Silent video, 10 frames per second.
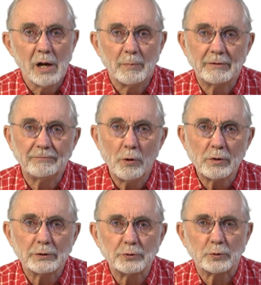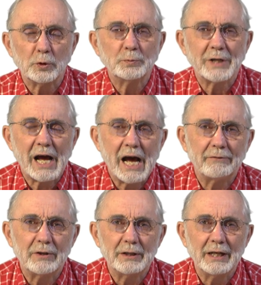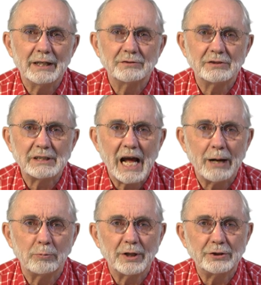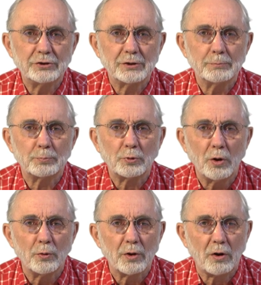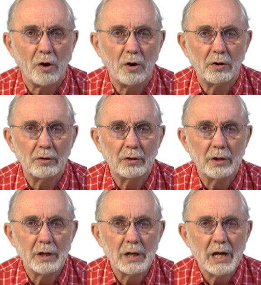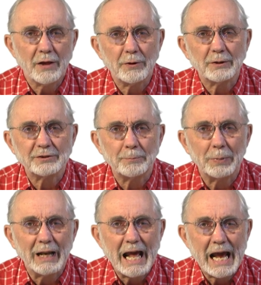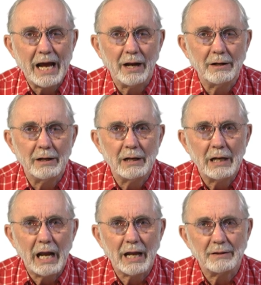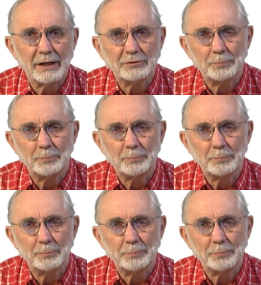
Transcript: But focus groups have an established protocol. There is a plan, and this